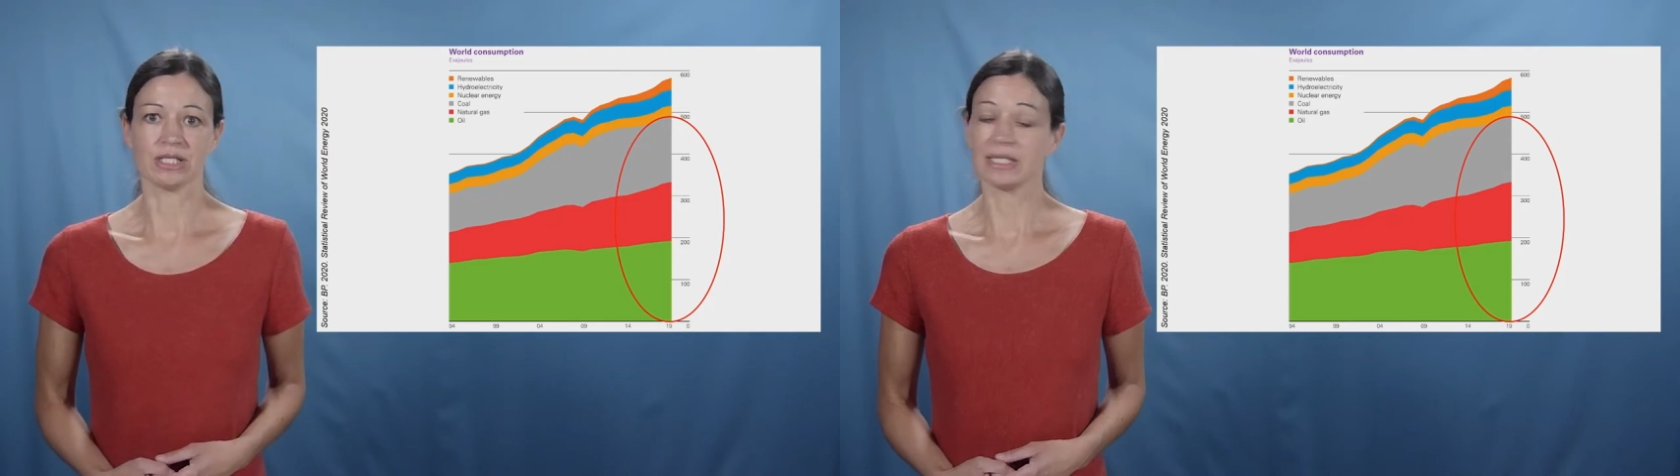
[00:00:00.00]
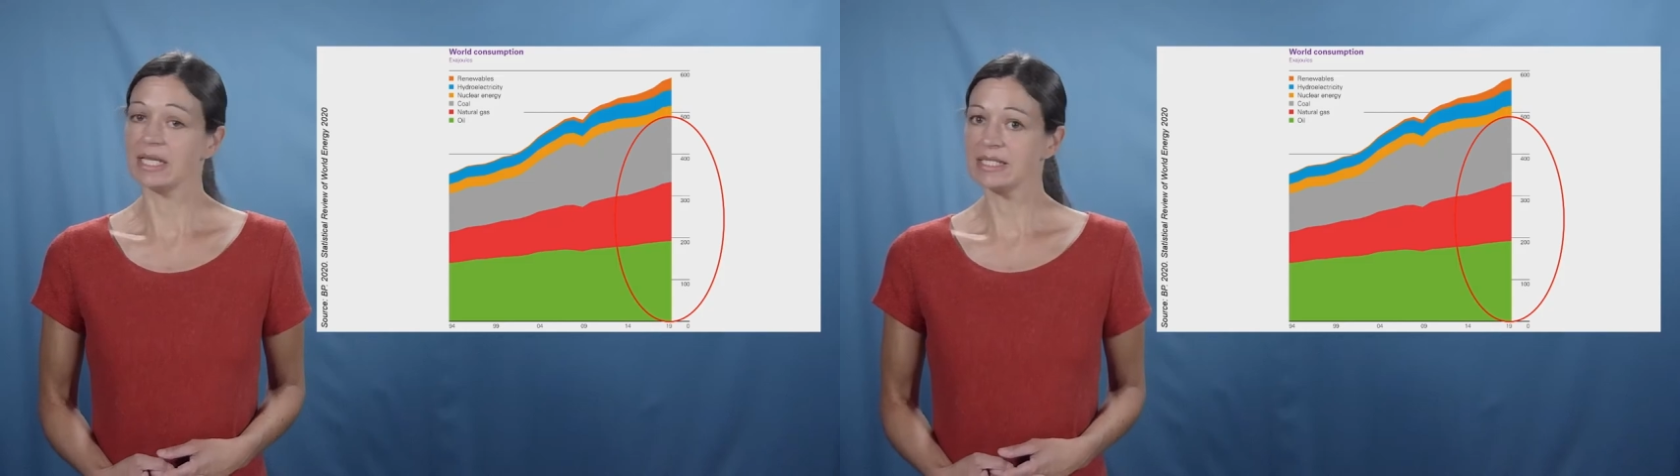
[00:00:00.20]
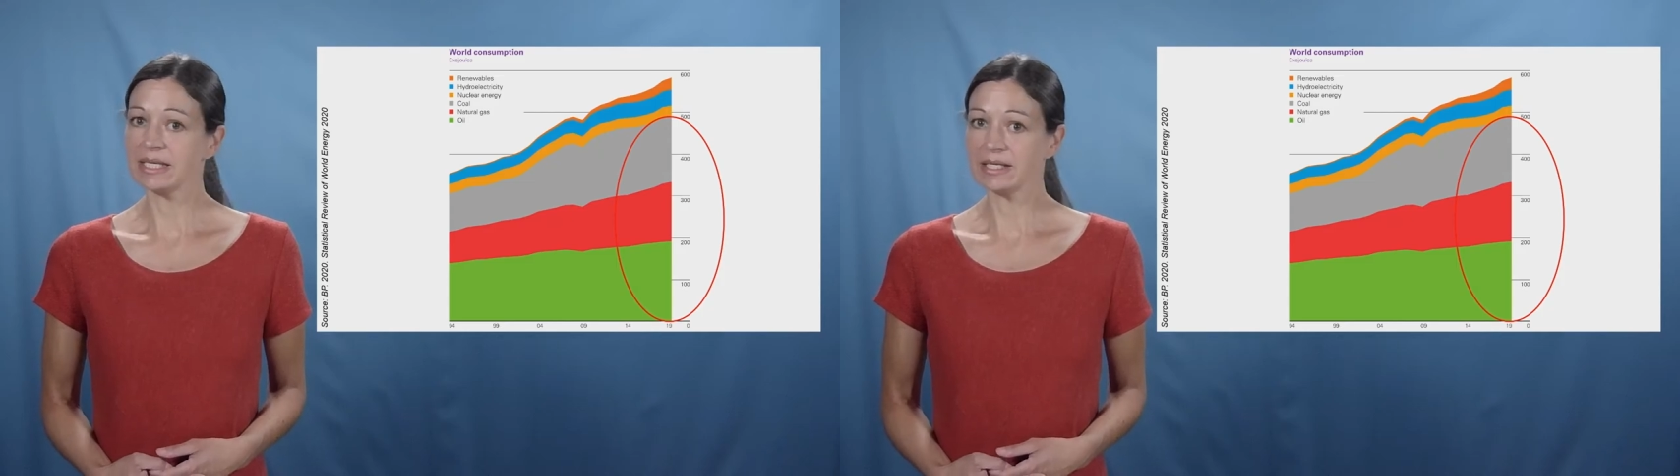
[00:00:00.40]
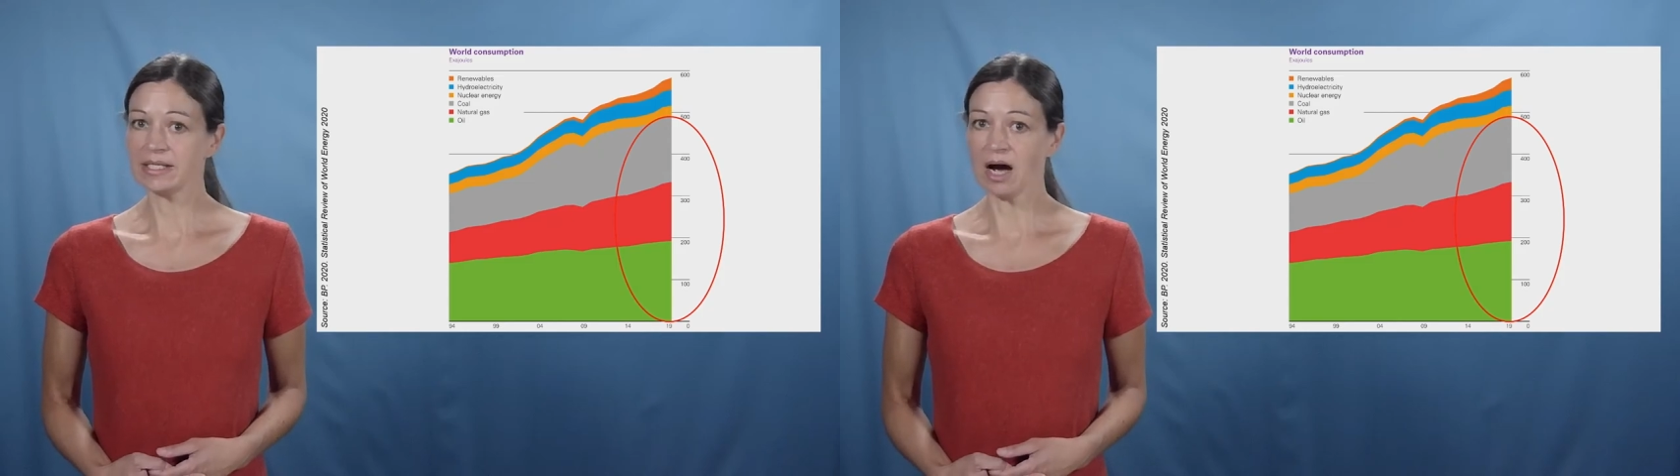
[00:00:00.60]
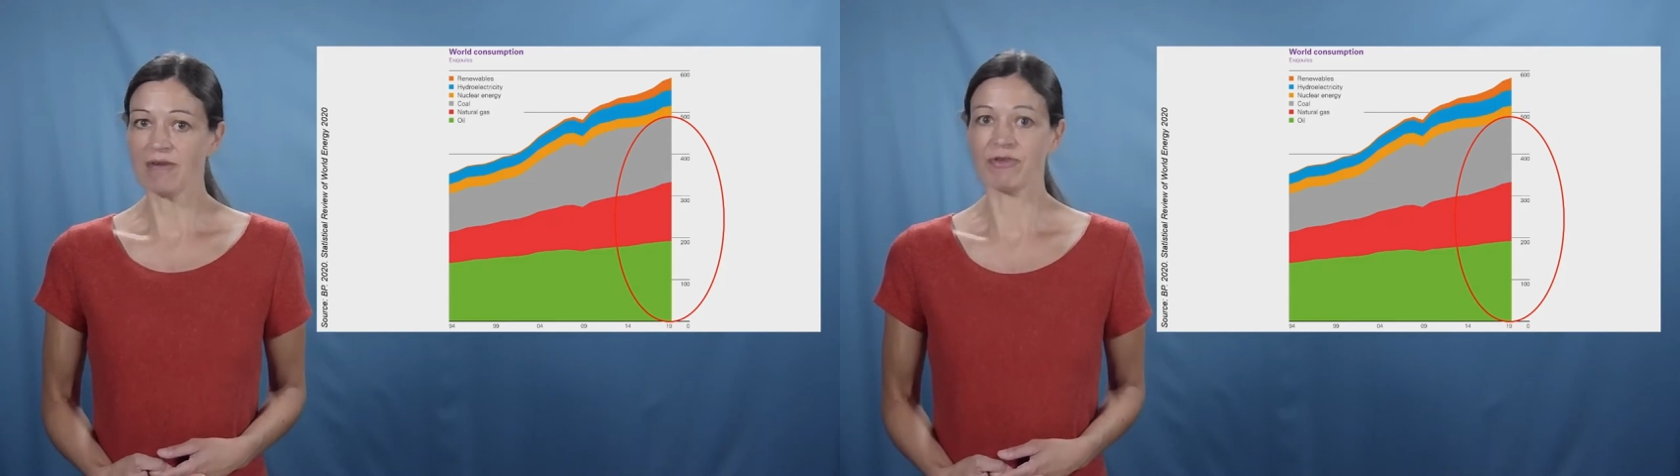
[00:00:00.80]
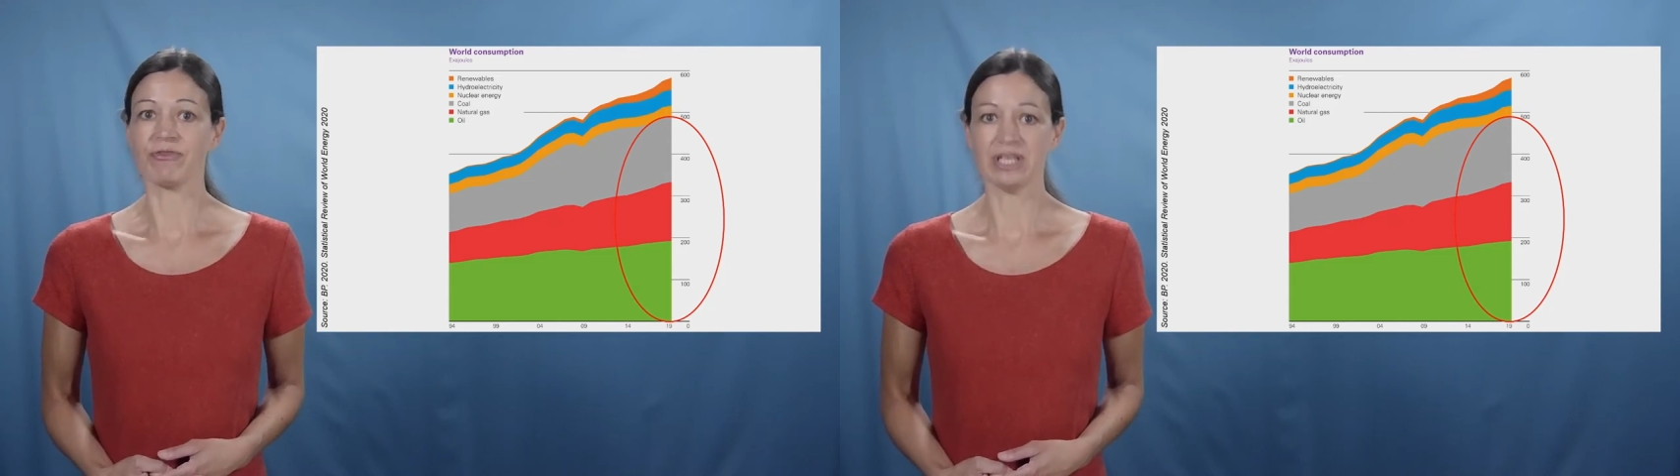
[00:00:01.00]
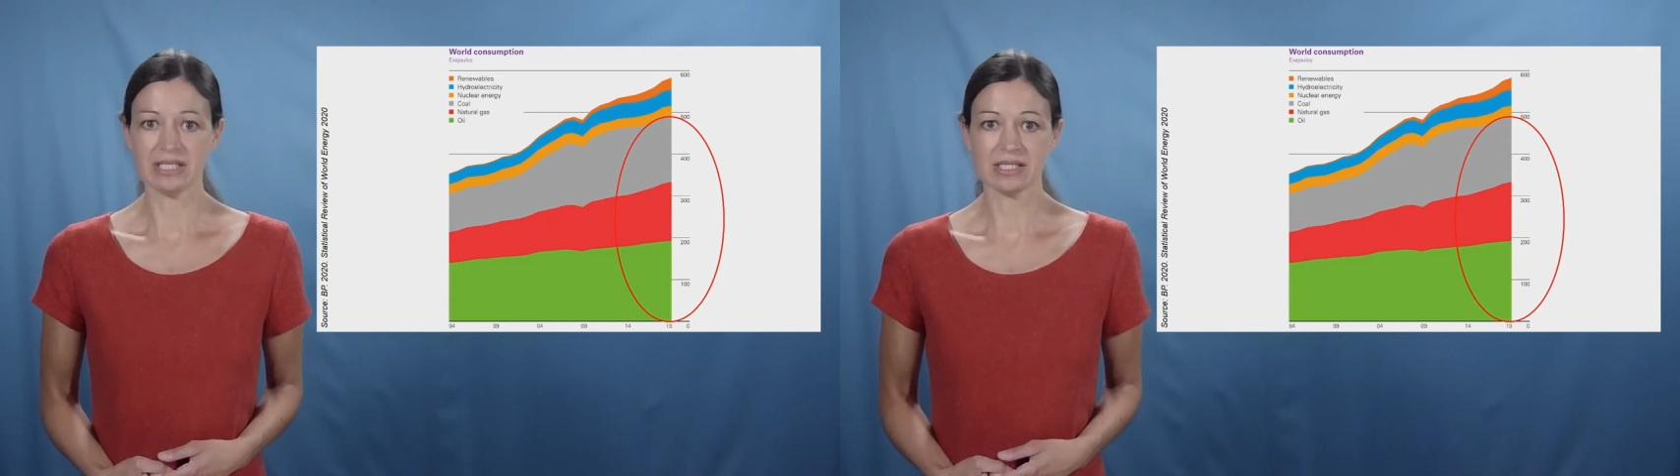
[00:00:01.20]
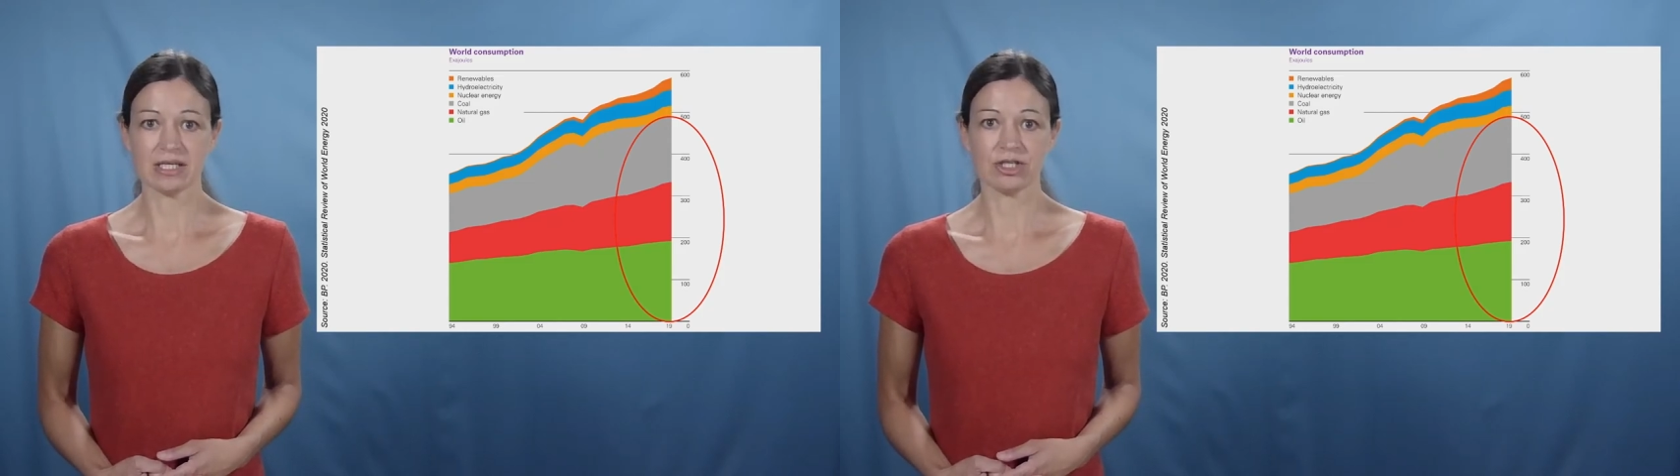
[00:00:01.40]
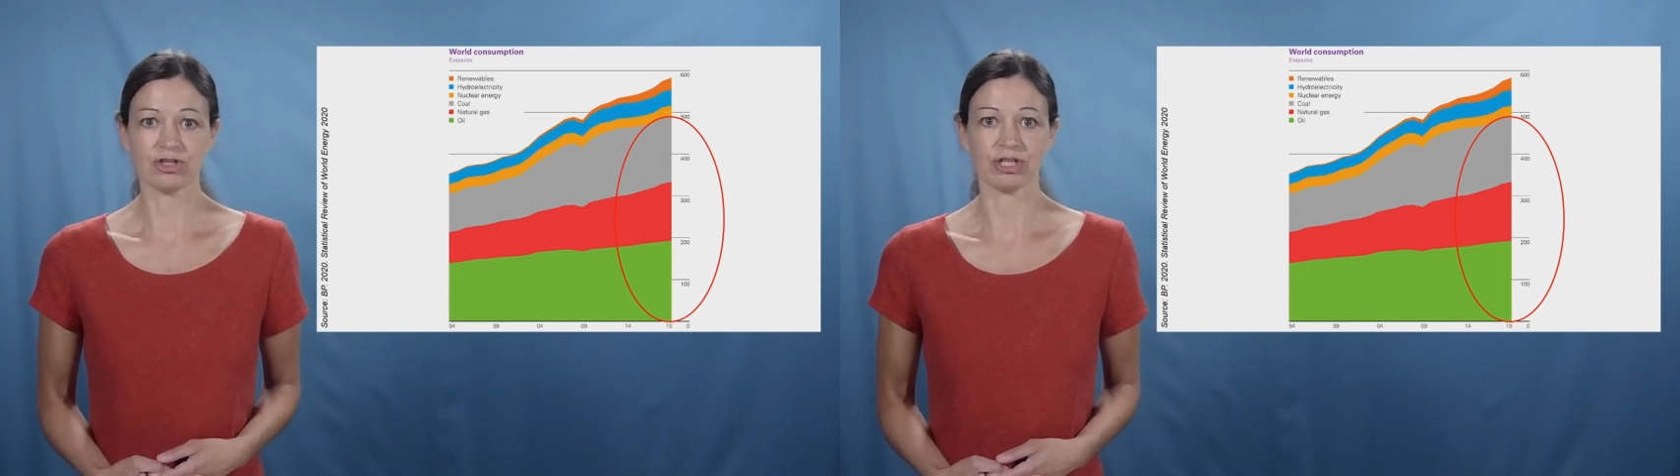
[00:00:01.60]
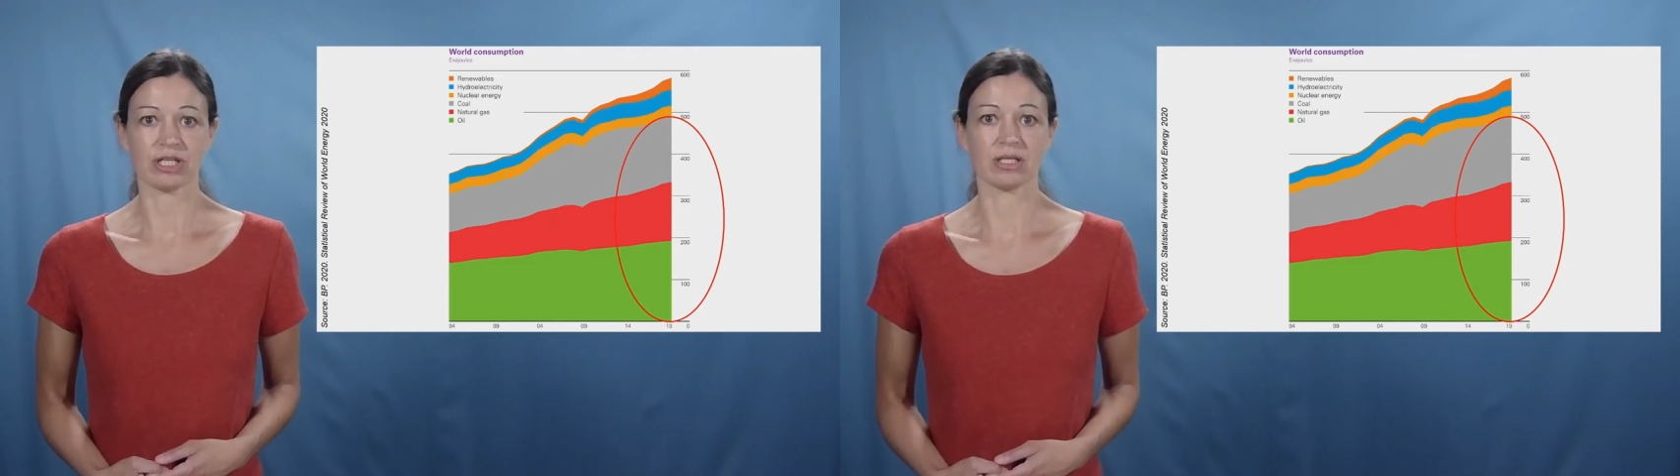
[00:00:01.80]
in the second half of this
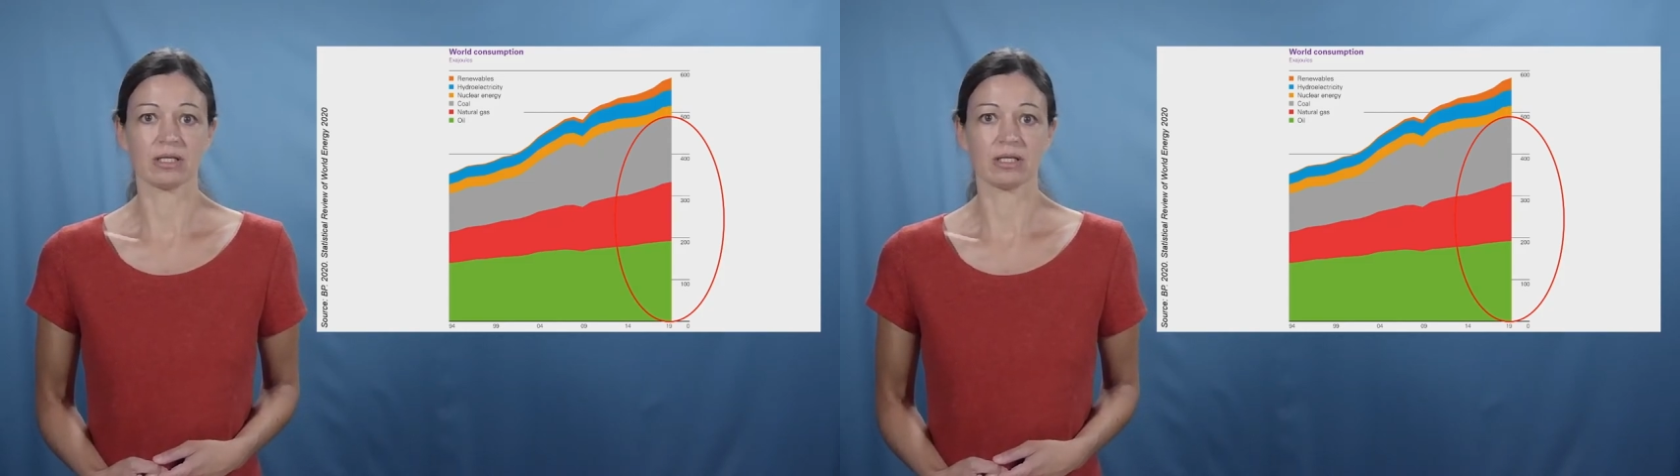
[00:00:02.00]
century,